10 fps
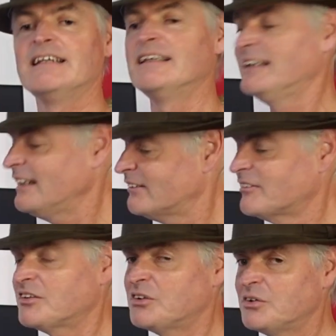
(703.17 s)
this
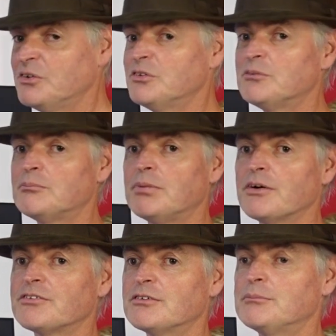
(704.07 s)
could
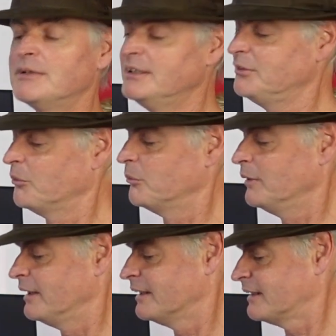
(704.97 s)
possibly
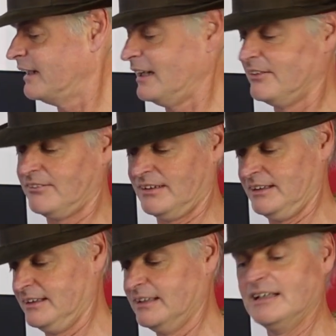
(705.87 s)
work as
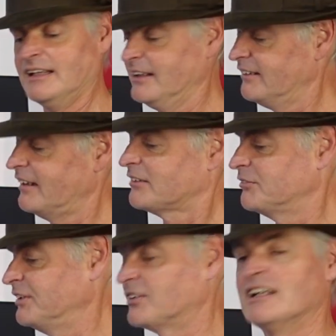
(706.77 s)
a
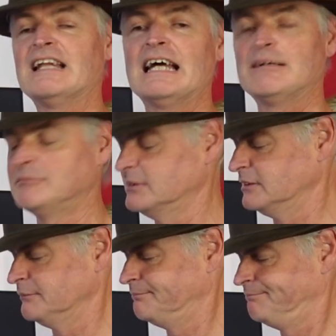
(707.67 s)
sacrificial lamb,
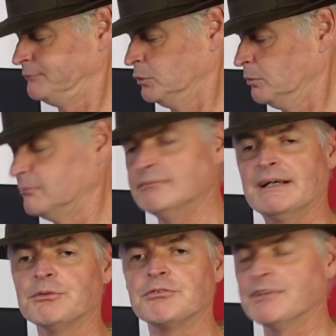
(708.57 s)

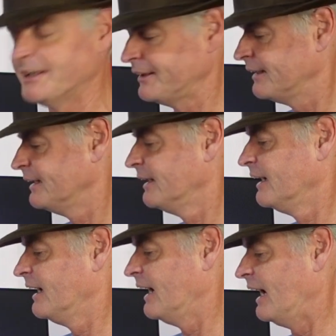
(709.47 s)
mouse rather,
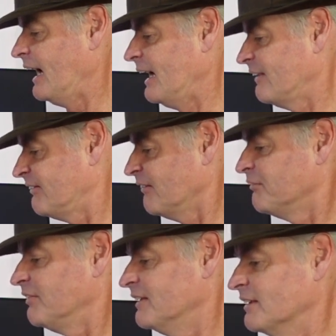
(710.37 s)
at
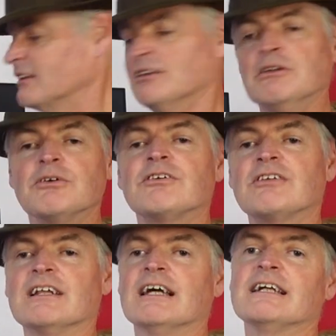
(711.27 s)
something that looks
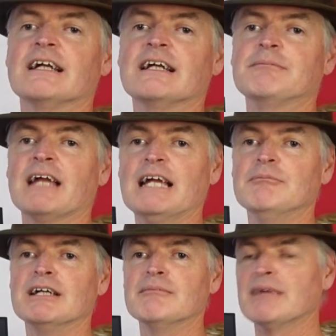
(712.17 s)
like a
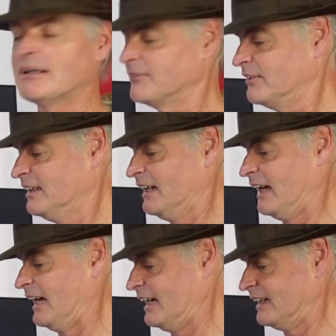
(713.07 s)
gaming mouse,
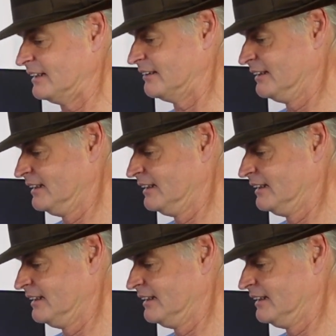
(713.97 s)
and